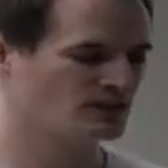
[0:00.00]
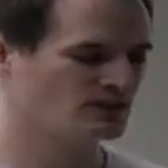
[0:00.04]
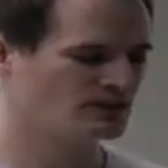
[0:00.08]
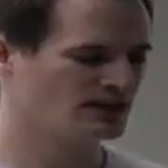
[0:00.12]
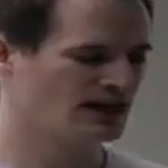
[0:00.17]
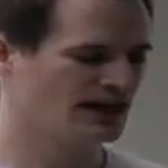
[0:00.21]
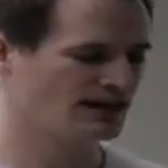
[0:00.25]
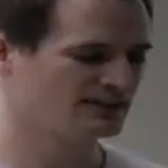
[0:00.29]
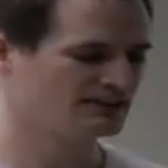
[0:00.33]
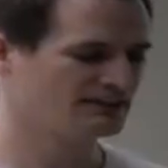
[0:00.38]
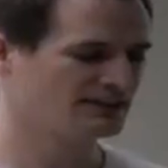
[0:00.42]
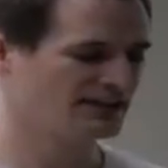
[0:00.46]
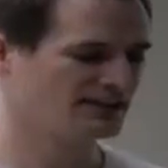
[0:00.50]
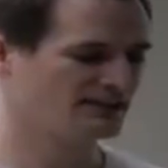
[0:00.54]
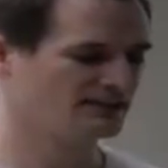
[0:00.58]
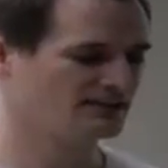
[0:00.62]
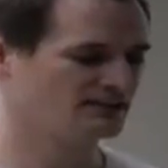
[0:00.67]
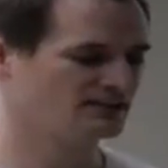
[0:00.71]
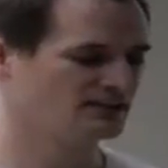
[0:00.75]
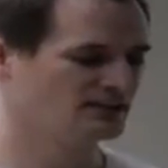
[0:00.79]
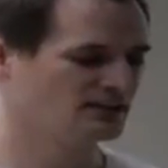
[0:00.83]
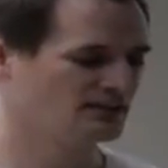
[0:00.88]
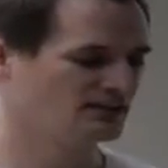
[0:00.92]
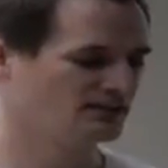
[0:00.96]
and
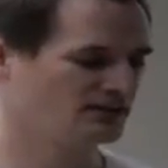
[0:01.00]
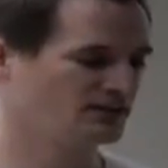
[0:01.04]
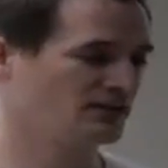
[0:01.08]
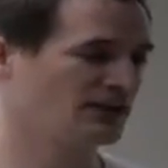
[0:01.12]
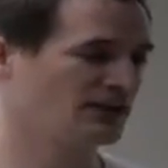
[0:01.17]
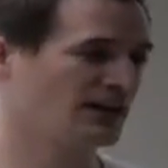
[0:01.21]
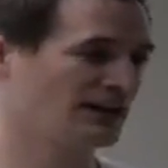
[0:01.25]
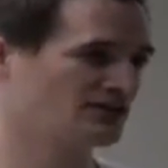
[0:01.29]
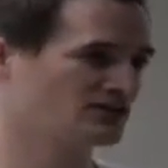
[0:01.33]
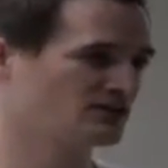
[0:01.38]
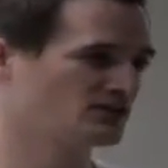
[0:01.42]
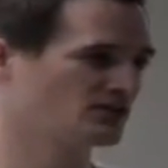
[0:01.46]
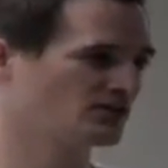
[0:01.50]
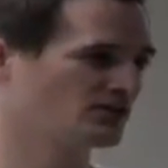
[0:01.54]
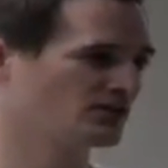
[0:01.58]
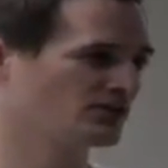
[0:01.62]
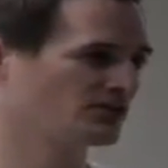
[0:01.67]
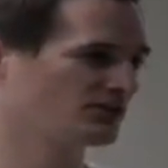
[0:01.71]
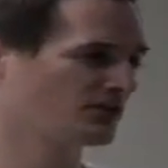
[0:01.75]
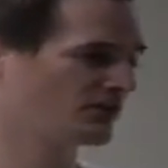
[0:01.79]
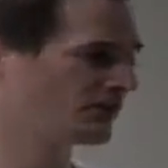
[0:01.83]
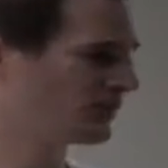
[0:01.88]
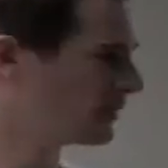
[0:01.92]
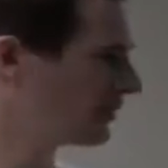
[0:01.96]
then the end
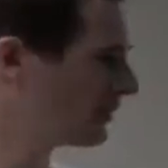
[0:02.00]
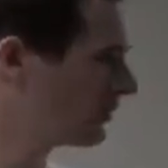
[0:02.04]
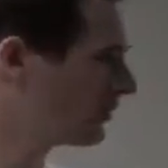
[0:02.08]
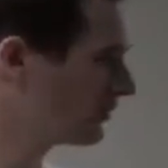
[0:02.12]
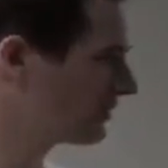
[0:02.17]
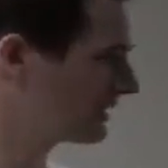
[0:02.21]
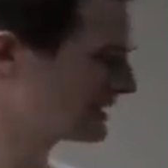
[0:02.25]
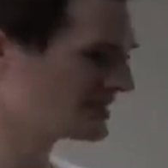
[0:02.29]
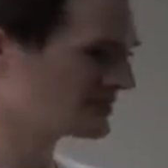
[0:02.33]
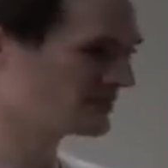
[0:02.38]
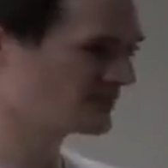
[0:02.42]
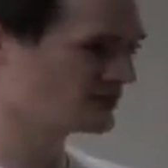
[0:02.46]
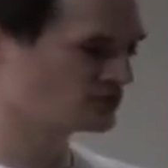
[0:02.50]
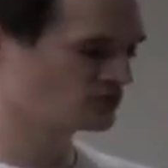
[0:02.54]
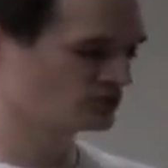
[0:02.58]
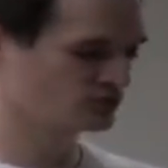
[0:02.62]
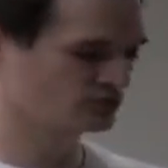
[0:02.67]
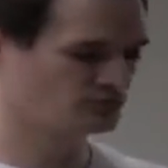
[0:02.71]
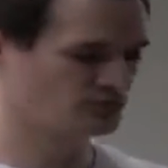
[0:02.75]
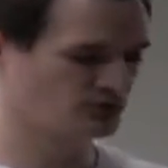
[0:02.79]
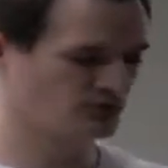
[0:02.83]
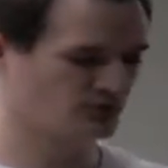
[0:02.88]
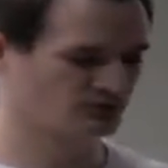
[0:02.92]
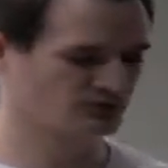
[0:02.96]
users on an individual
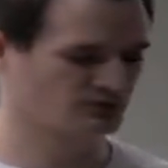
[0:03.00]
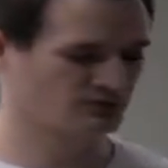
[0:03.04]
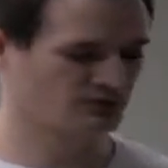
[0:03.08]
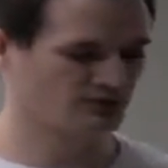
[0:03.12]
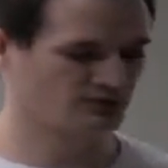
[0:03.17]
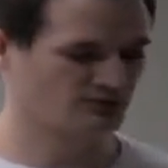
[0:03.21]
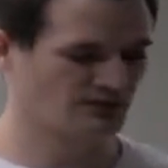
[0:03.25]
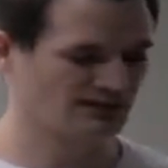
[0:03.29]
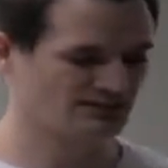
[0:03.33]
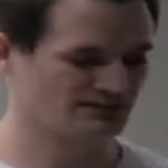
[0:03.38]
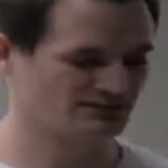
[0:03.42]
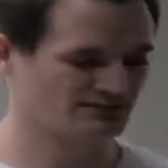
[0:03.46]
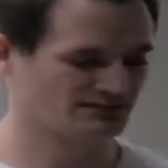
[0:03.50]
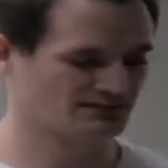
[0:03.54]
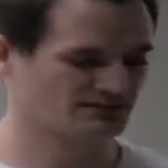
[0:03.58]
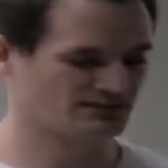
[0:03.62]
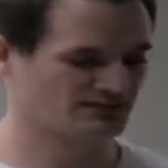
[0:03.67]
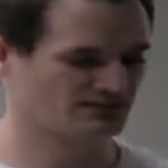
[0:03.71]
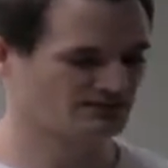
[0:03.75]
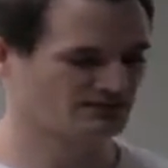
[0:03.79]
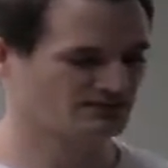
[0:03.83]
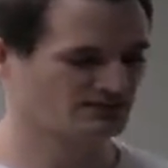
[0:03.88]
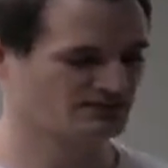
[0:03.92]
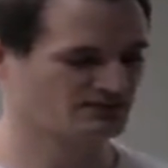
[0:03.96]
personalized basis
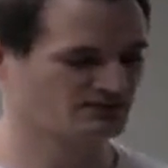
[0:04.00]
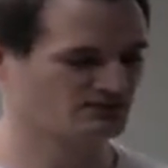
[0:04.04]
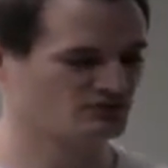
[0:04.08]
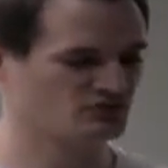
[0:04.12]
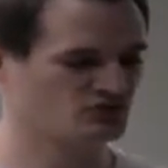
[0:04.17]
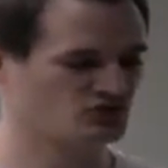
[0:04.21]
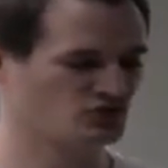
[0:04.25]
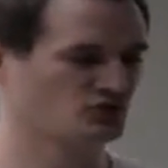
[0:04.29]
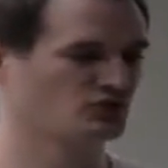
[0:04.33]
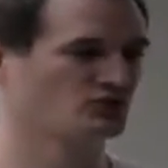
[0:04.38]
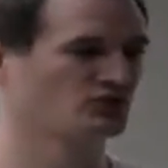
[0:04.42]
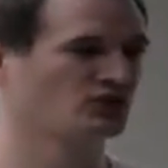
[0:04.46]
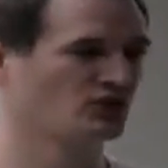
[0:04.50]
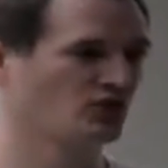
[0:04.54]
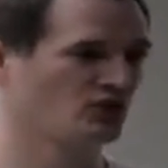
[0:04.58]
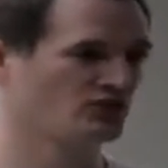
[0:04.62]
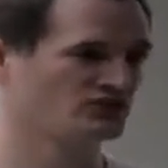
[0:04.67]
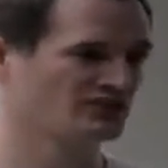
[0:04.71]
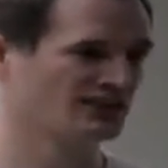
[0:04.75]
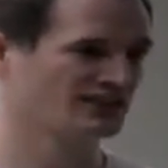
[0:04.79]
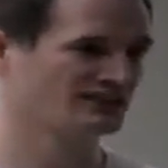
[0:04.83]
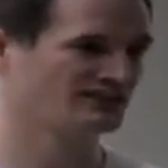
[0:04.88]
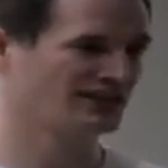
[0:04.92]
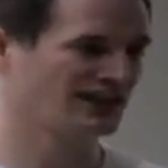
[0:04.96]
can choose the
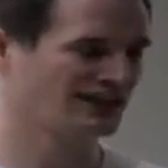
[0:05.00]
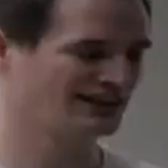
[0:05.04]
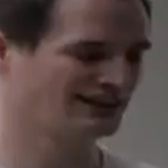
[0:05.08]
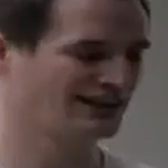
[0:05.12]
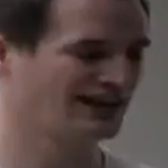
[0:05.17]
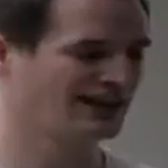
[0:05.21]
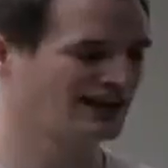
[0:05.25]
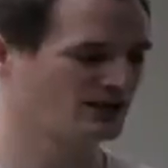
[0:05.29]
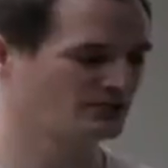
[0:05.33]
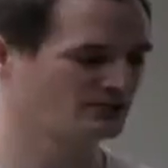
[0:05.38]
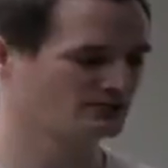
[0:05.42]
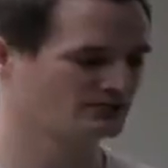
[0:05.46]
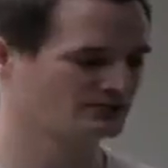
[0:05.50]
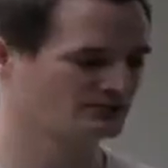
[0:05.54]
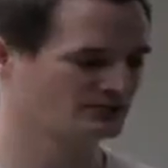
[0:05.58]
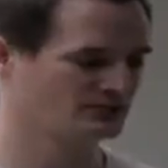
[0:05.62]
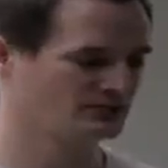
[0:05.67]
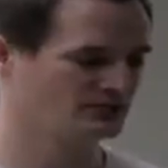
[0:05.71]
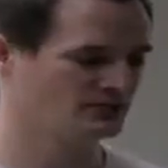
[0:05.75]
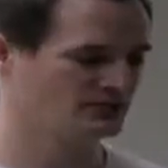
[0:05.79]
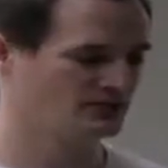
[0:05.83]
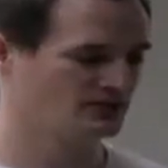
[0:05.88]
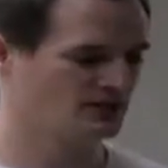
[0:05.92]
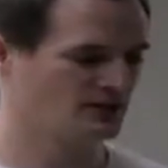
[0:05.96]
content and layout
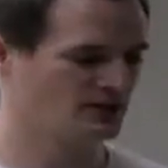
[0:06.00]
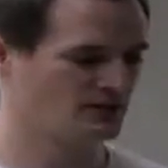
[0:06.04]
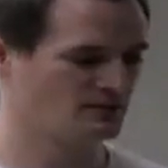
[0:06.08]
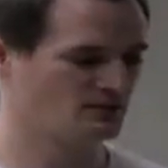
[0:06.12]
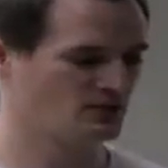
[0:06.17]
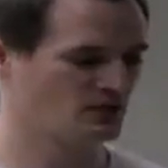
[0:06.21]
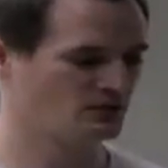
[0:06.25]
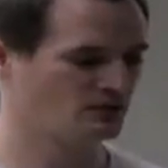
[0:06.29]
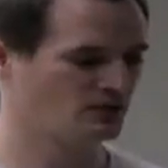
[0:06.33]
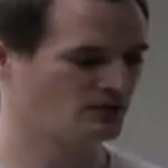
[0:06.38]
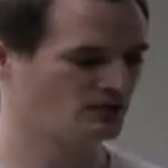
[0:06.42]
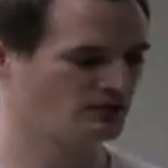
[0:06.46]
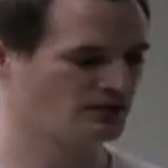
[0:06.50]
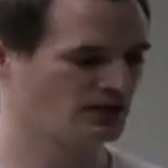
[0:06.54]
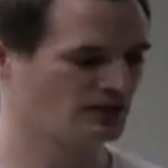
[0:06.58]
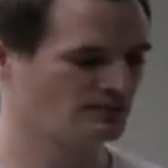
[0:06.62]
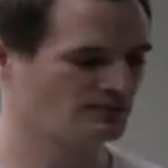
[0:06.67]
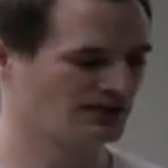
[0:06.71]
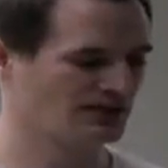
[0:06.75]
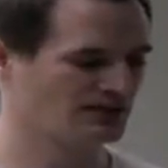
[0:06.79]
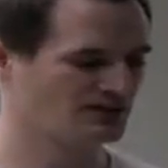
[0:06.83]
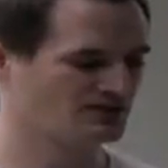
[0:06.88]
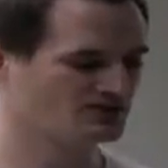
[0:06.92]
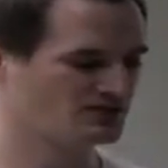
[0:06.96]
of their
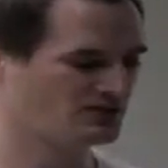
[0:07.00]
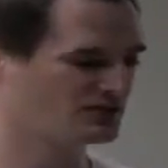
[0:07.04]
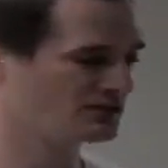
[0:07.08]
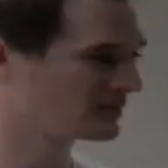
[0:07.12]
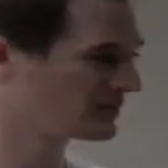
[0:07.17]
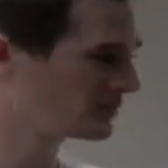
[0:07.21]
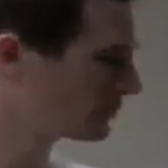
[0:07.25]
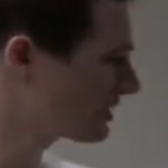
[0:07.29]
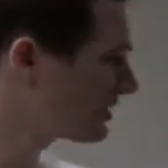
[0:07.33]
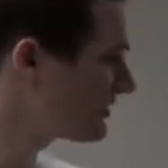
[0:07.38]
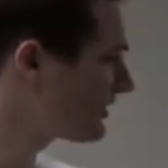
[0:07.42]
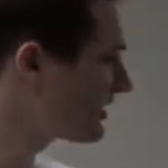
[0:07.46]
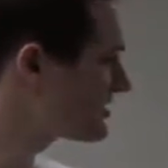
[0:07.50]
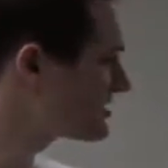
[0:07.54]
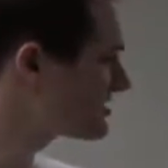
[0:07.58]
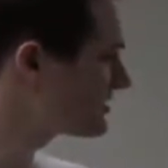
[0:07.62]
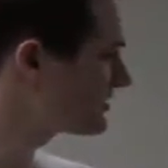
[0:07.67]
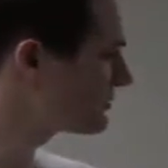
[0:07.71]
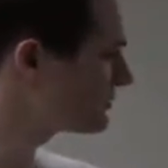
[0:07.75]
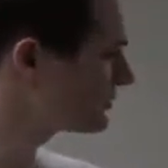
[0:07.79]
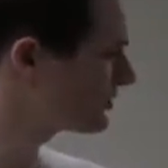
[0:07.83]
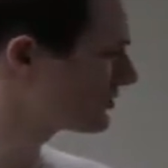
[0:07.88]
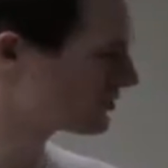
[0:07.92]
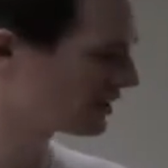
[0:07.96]
page. So you can rearrange
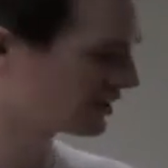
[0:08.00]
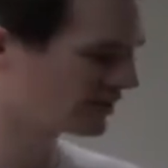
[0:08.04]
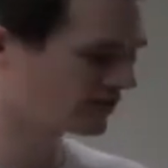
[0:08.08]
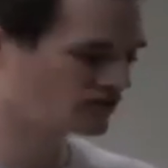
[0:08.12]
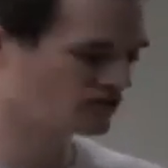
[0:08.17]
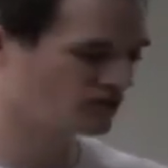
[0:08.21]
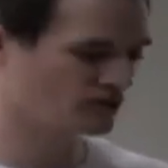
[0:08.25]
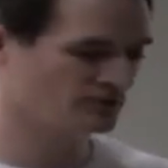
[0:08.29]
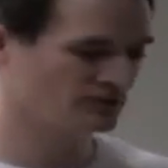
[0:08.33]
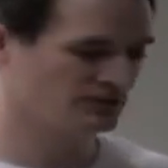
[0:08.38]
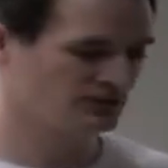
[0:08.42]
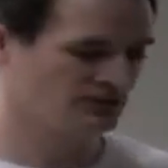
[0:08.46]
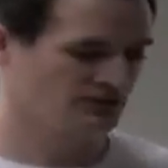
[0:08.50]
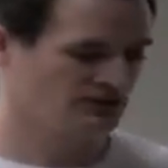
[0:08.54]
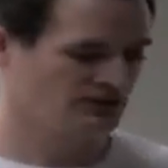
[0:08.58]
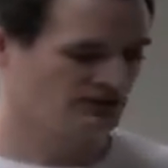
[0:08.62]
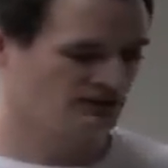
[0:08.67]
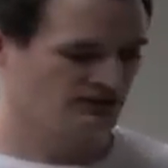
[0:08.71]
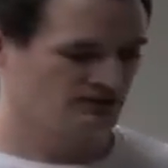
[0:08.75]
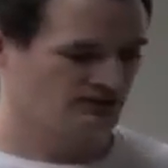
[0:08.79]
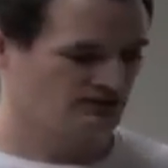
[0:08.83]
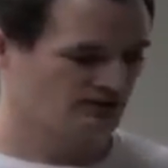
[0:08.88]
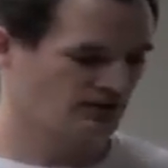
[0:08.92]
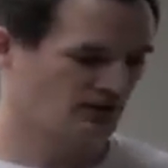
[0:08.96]
it with drag and drop,
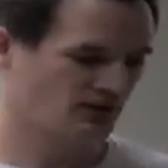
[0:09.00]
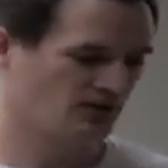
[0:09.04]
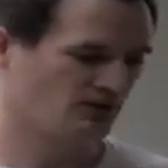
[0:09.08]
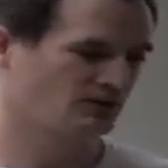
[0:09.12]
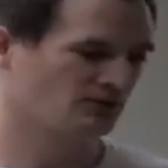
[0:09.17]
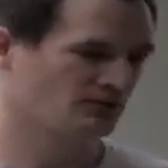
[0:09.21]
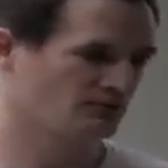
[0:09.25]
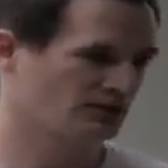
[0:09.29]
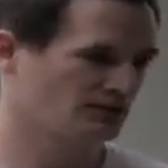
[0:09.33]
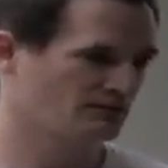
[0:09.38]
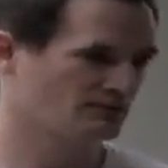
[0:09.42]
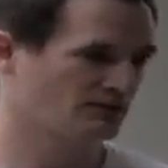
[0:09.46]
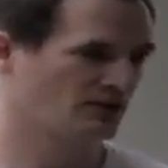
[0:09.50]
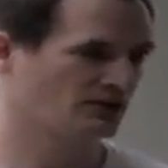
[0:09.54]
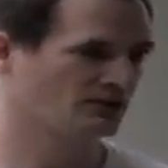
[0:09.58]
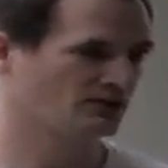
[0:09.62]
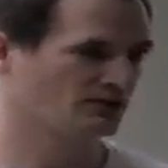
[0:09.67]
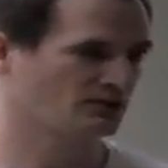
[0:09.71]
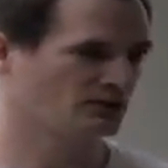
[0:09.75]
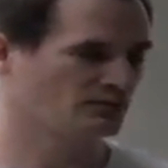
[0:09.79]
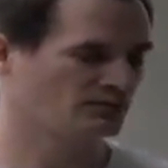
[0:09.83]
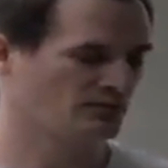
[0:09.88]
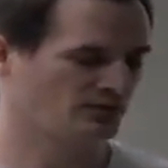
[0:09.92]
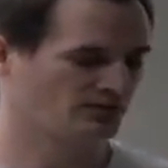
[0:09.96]
close and minimize
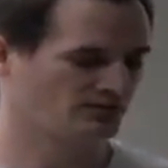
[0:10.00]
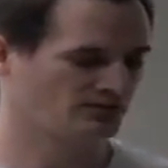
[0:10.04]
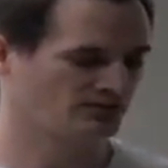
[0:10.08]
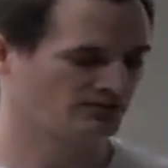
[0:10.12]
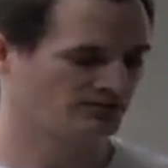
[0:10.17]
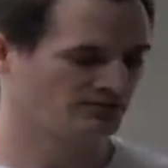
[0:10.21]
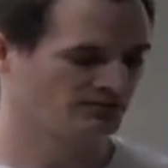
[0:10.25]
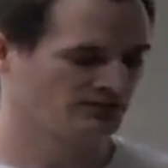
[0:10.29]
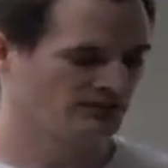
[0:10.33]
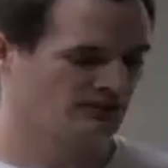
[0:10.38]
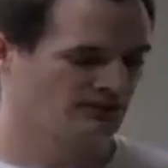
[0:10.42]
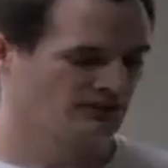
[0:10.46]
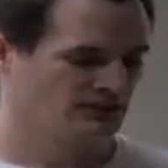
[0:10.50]
all the boxes,